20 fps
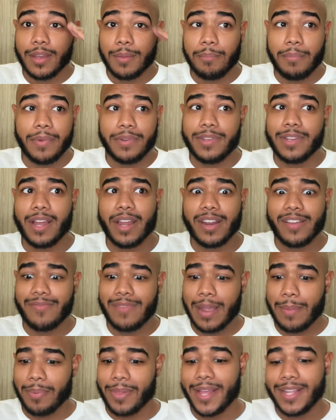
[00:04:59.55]
None of
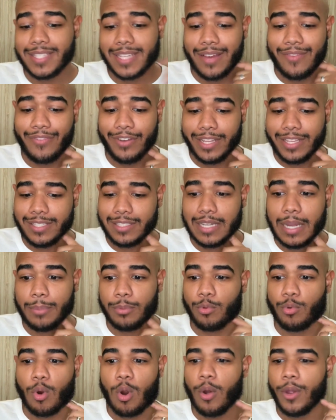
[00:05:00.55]
my plants have really
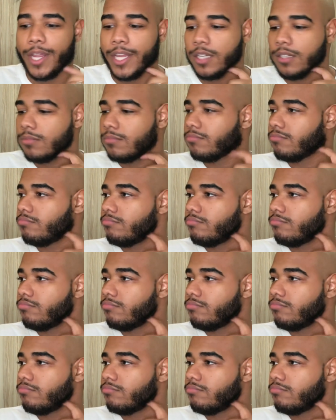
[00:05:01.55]
stopped growing.